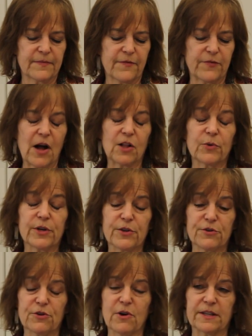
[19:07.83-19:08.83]
following
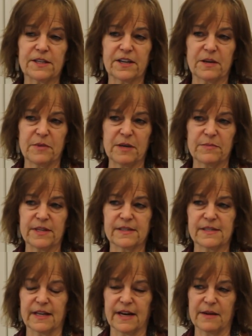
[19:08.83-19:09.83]
through on the
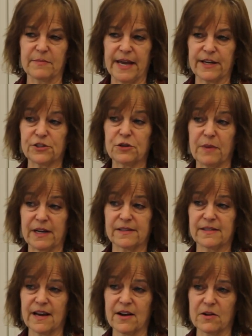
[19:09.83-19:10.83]
commitments that I make to
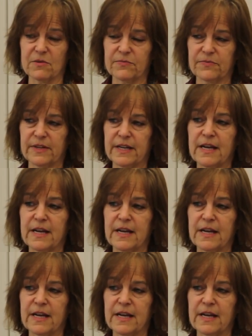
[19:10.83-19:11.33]
myself,